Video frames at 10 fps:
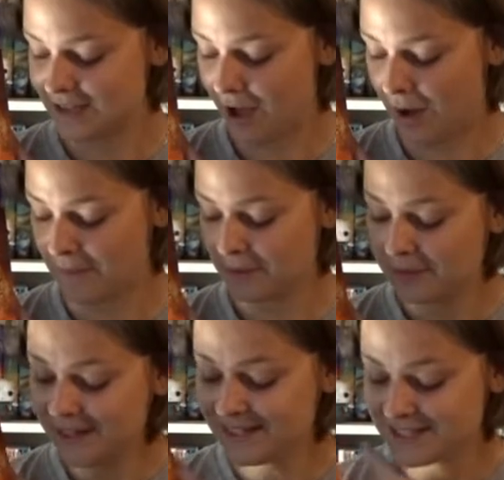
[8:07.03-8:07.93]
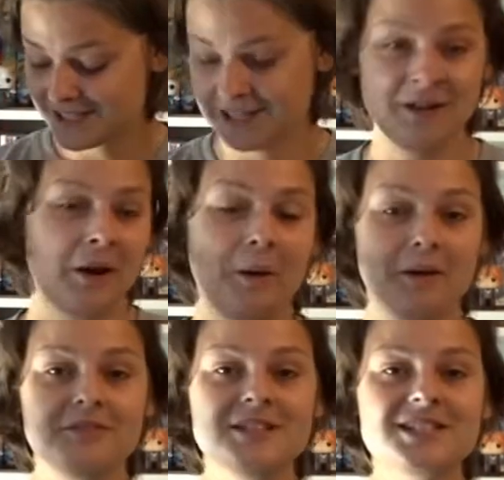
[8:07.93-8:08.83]
I'm really interested in all
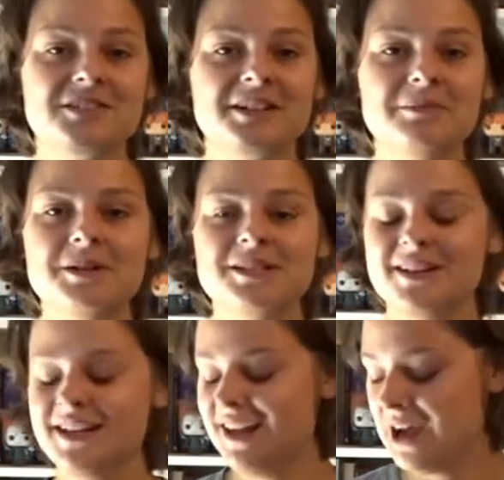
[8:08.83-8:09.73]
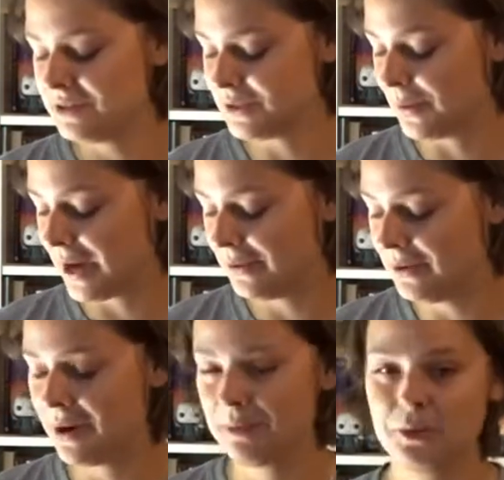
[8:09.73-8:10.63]
of these 3 books right now, so I don't know
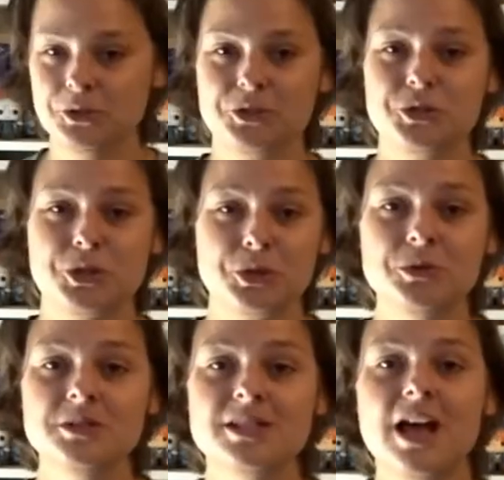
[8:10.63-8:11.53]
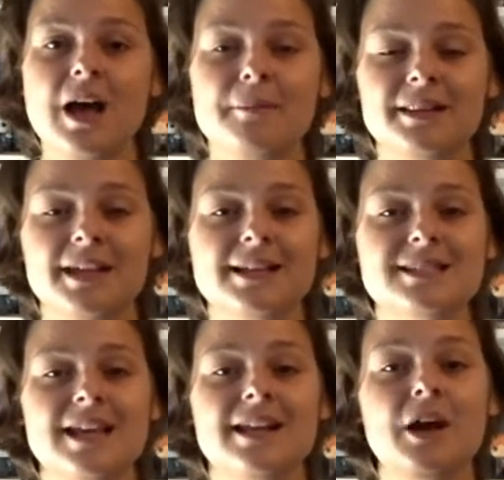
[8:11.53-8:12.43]
how I'm going to choose, but like I
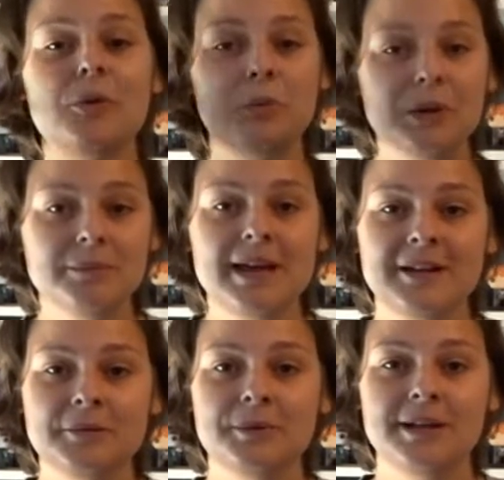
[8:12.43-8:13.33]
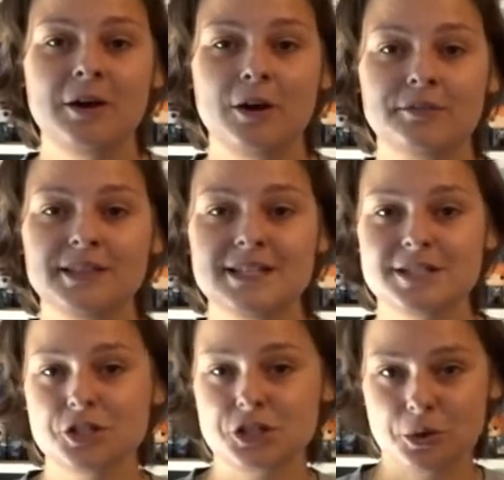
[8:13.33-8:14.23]
said, I will end up reading all of these. It's
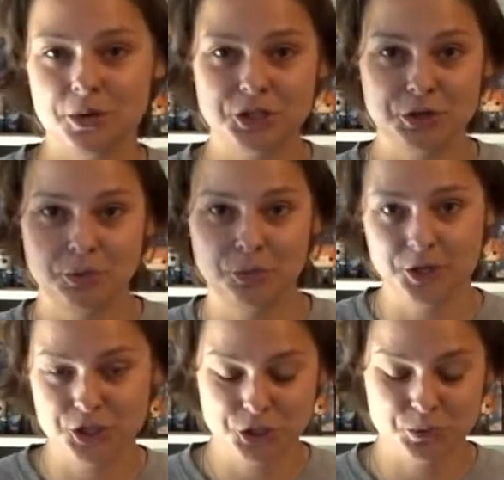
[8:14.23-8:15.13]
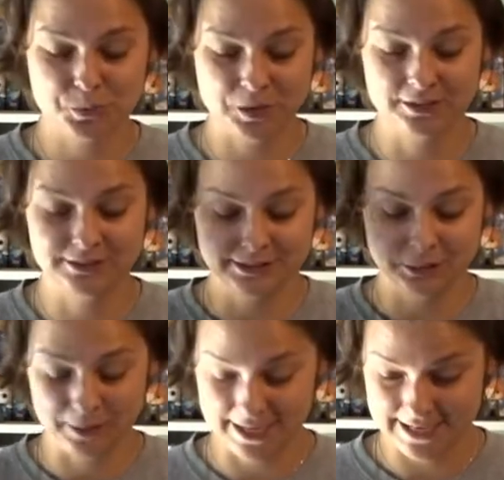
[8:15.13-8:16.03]
just a question of which one
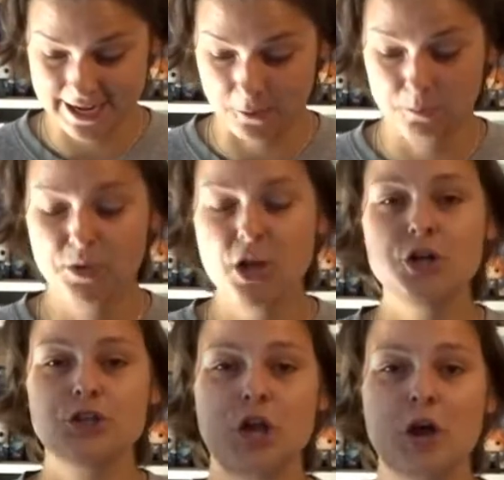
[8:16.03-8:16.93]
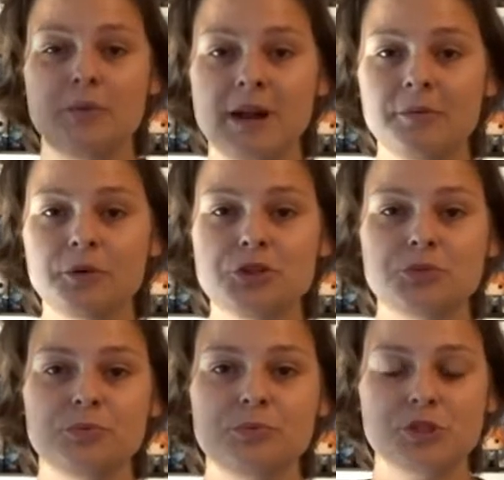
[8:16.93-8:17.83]
right now. So now I'm going
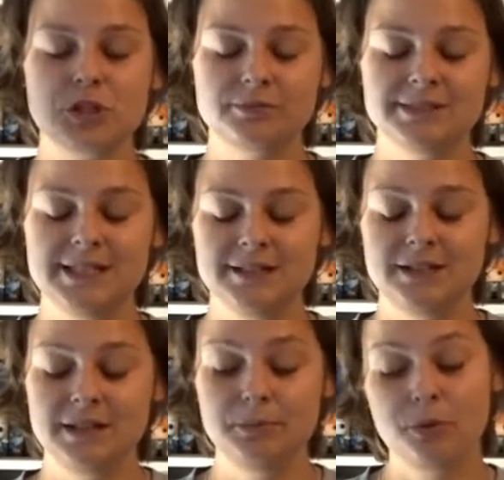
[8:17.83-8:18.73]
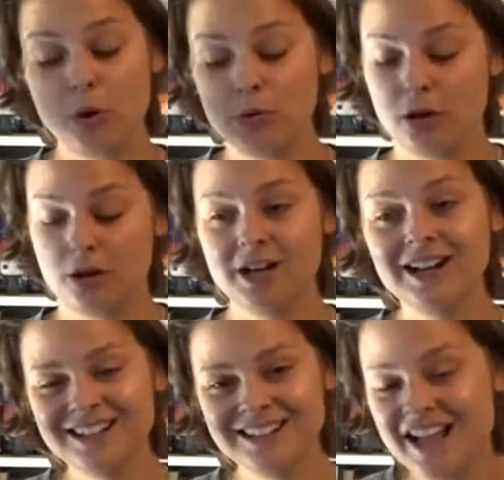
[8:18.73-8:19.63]
to start reading the prologue
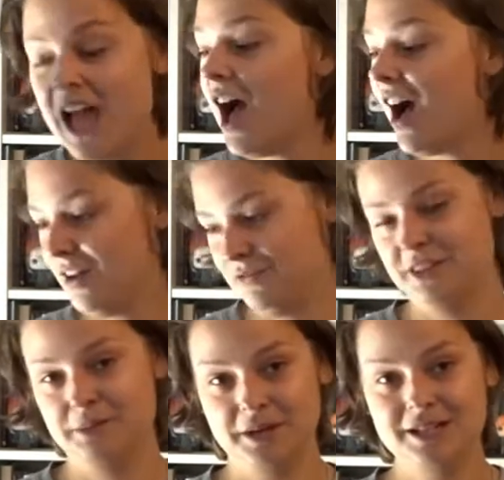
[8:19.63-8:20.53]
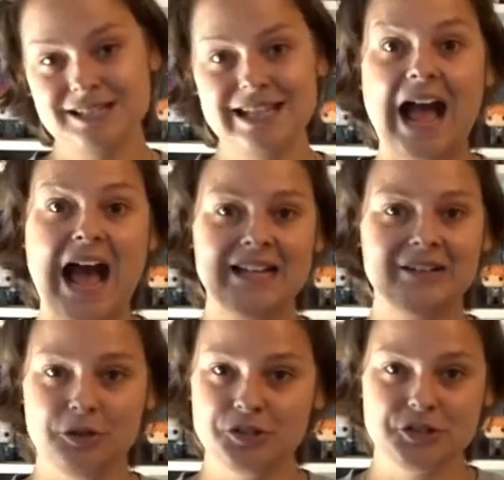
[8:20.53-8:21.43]
of the books and
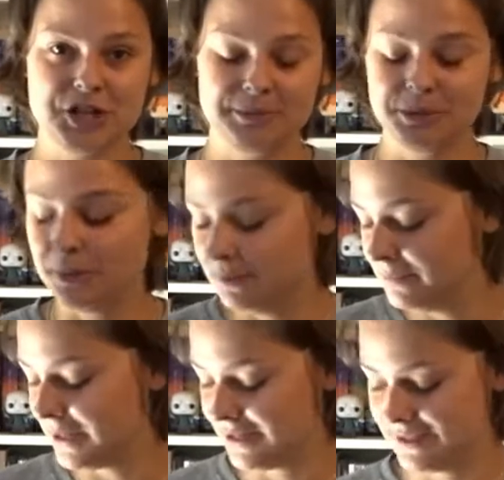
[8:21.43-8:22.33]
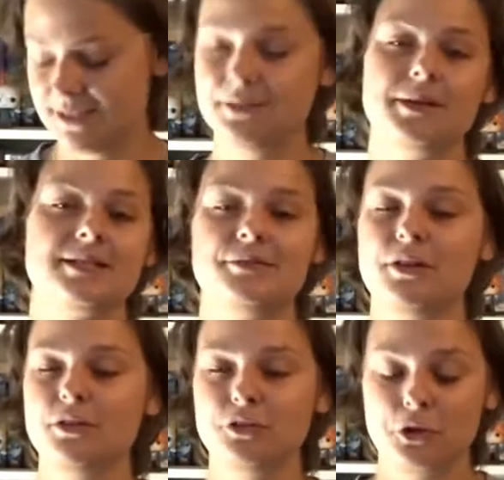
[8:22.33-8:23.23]
also chapter 1, because otherwise I have
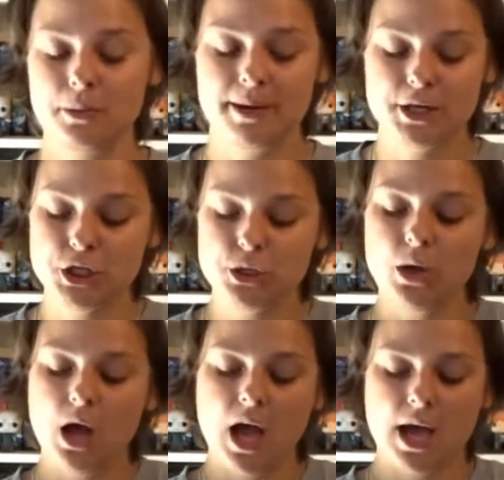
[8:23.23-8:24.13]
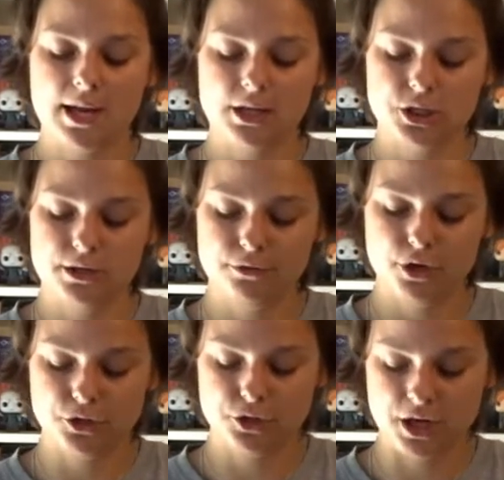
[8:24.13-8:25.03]
nothing to compare to. And actually I
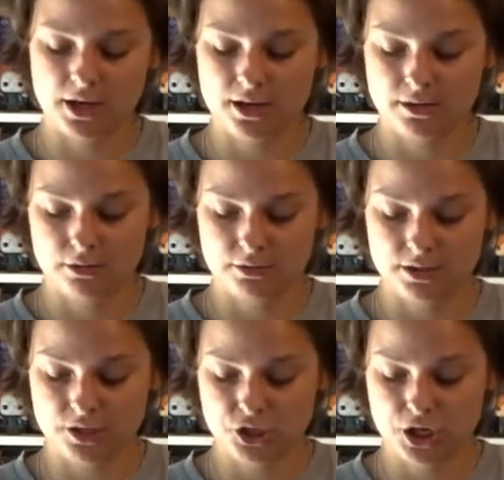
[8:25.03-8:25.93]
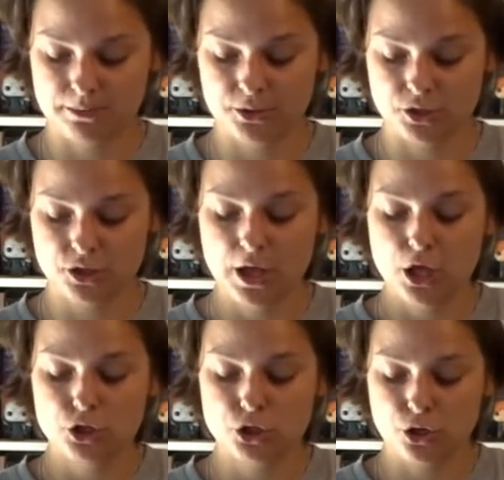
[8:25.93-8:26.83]
forgot to check how long this chapter is.
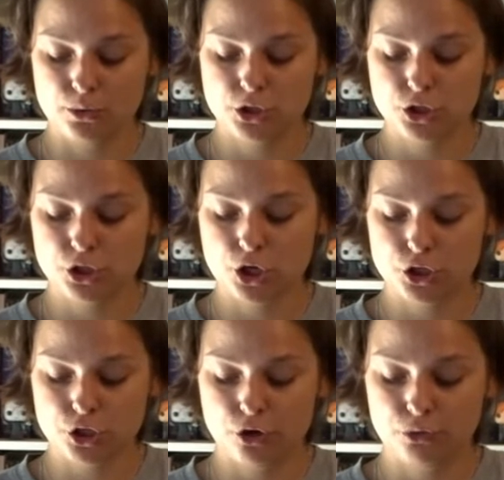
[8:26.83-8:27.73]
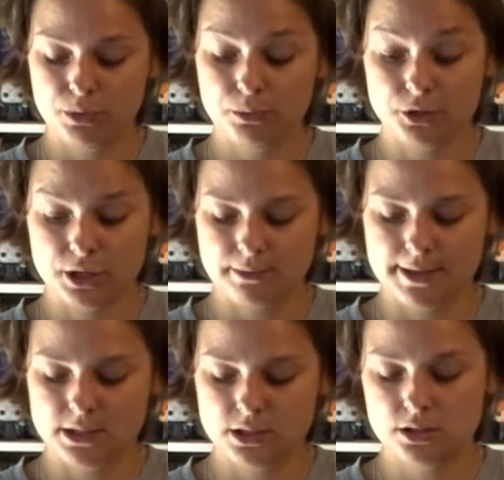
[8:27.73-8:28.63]
So it starts on with what I
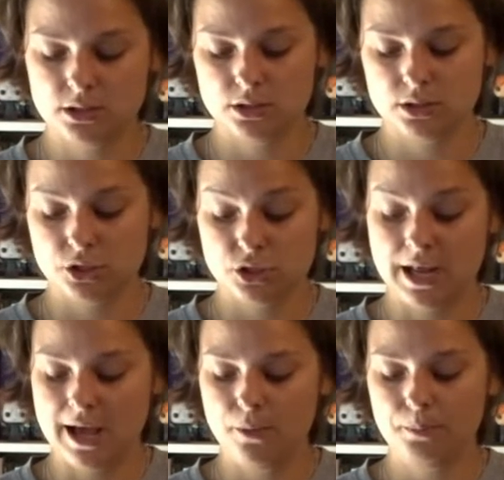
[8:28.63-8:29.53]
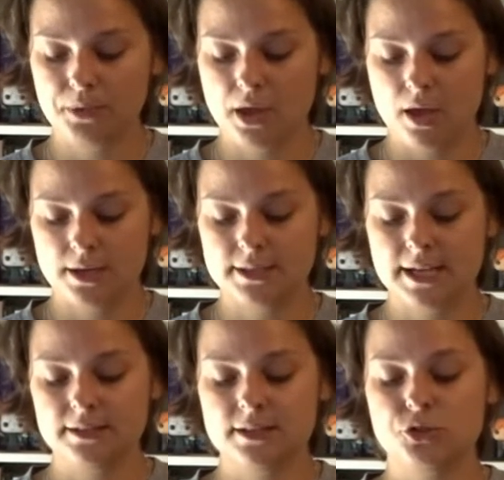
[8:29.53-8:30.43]
read just now, and
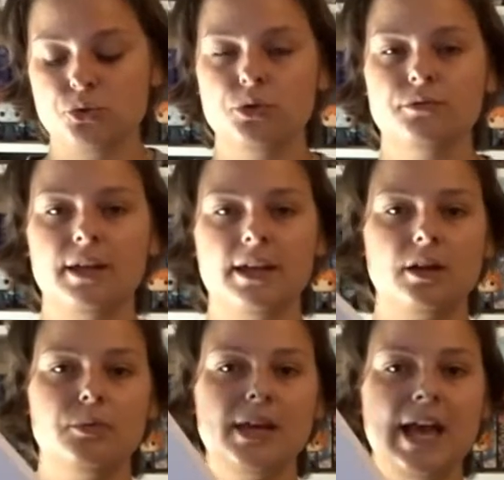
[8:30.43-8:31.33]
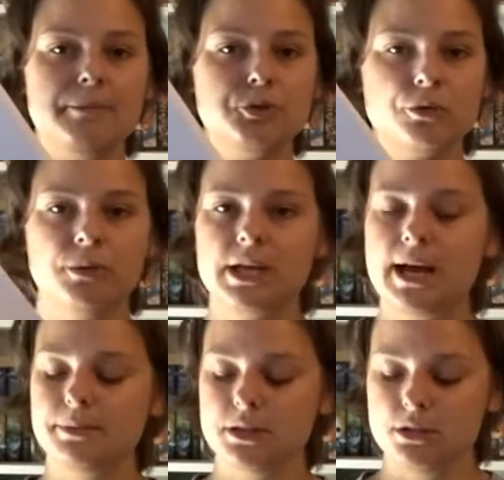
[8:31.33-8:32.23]
that is sort of like a recapture of what
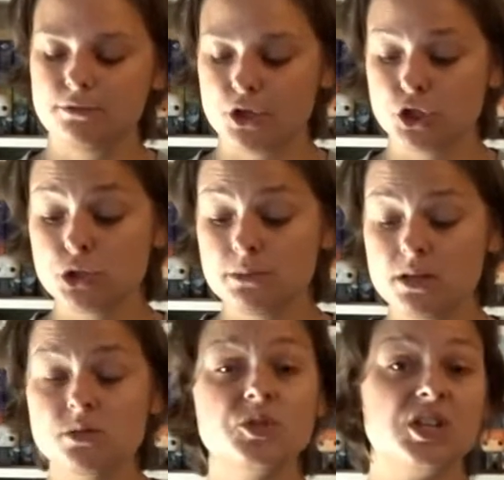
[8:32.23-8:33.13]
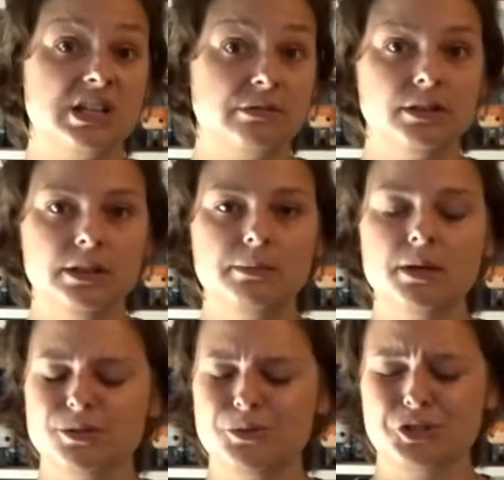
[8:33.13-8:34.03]
happened in the first 2 books, which I definitely need
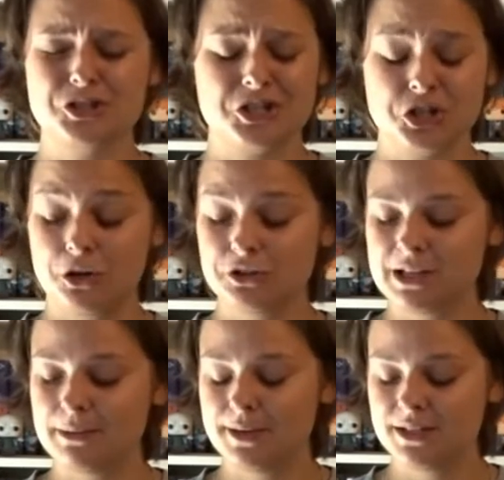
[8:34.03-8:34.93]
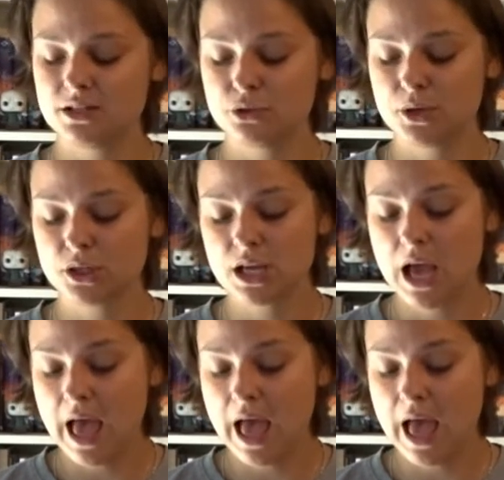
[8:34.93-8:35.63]
because it was such a long time I read these 2 books.